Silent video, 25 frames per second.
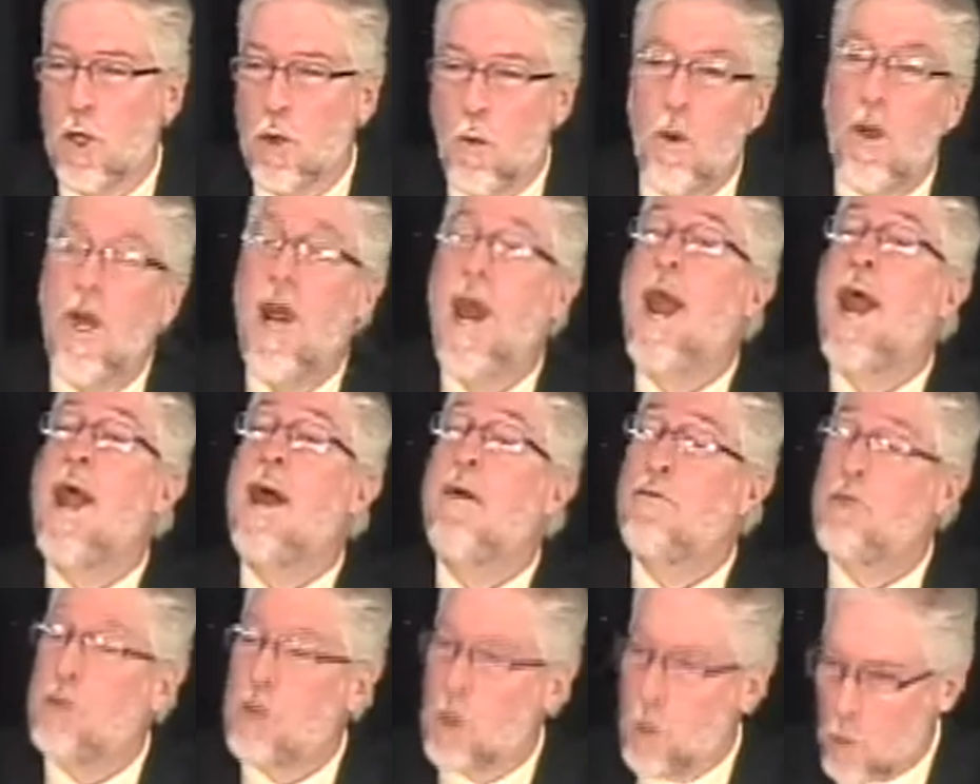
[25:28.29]
would
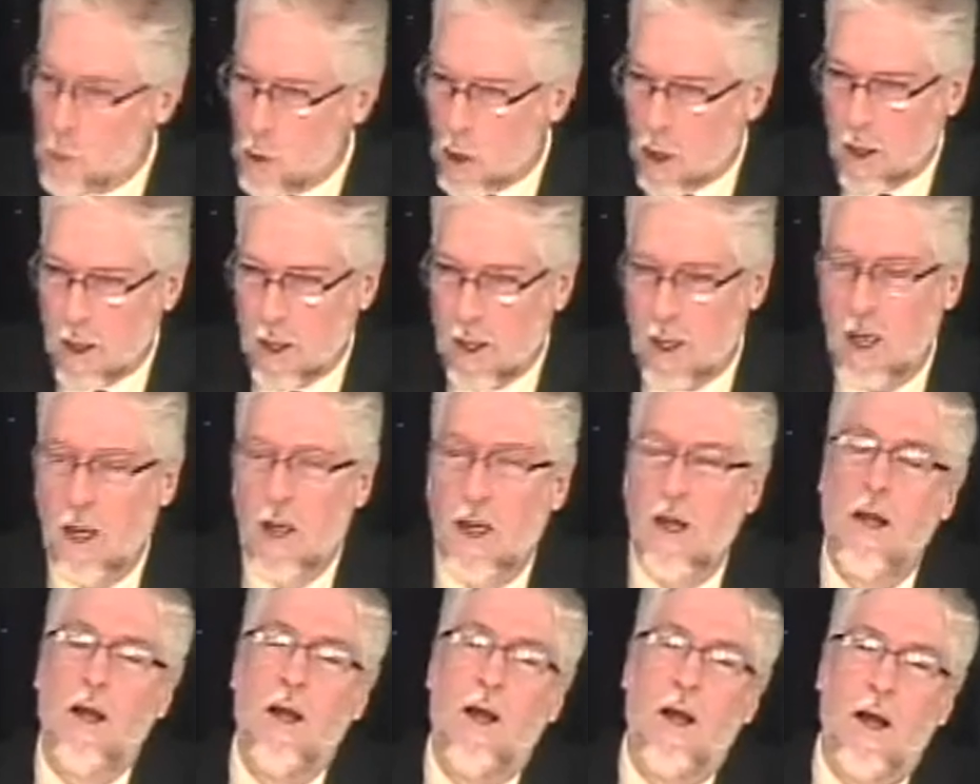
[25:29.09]
have to work
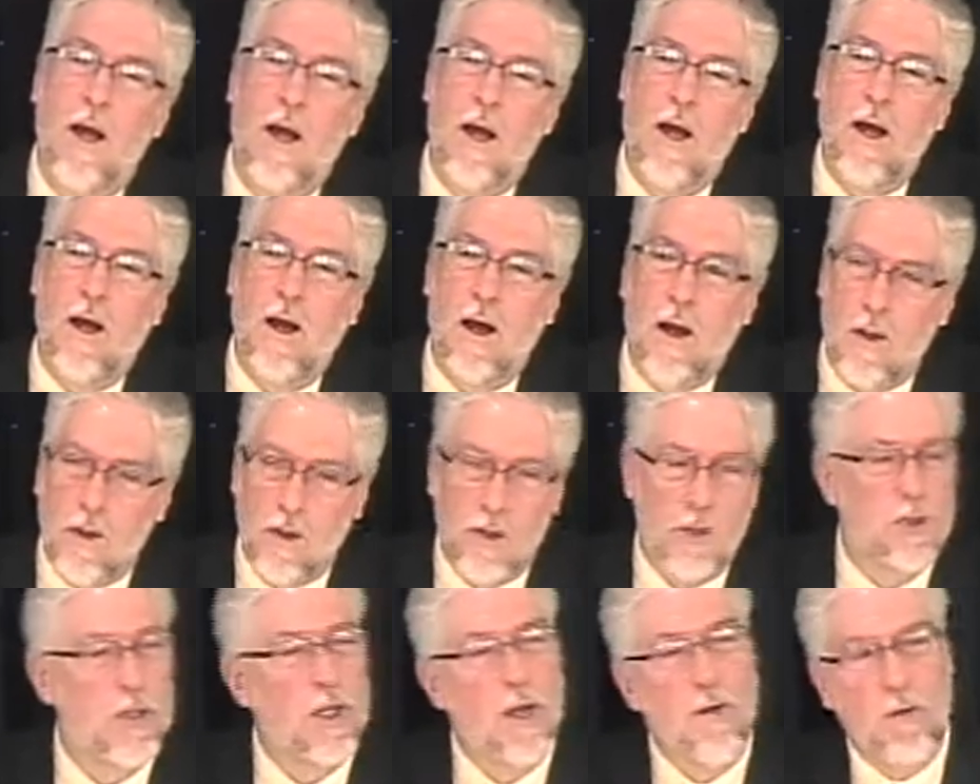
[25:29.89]

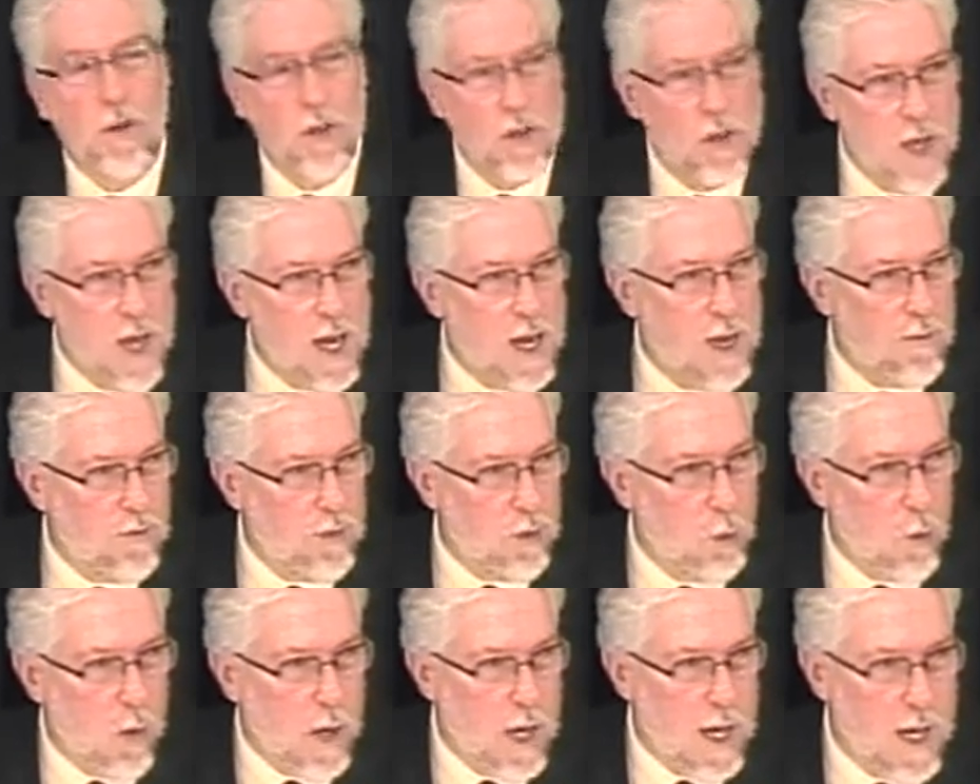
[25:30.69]
on the seventh day
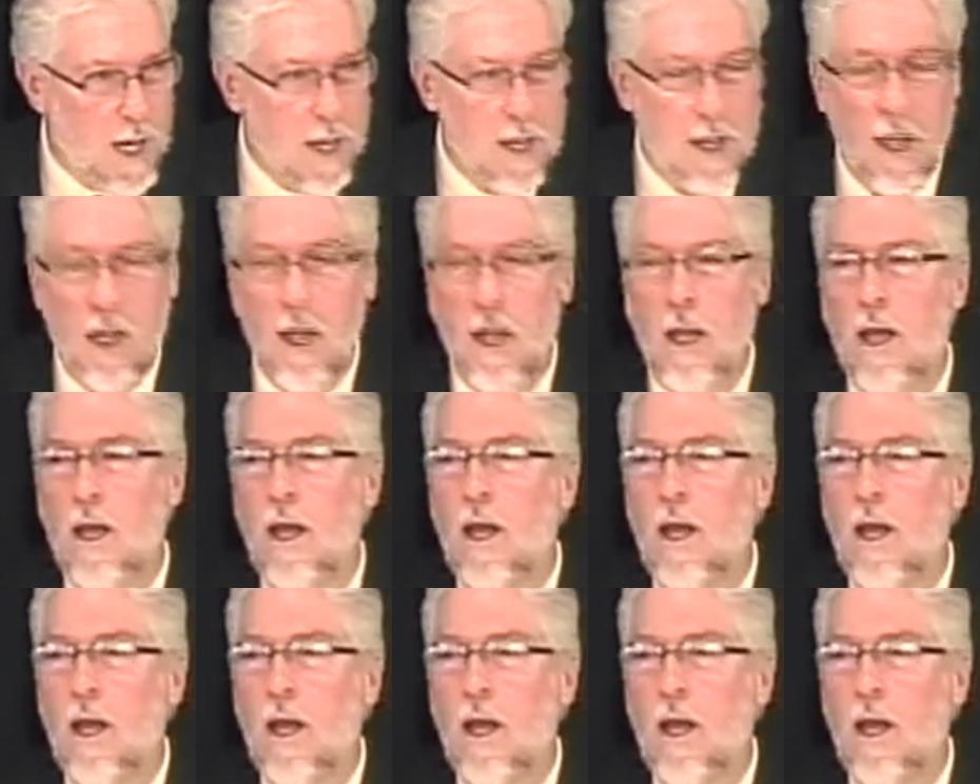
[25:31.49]
of the week.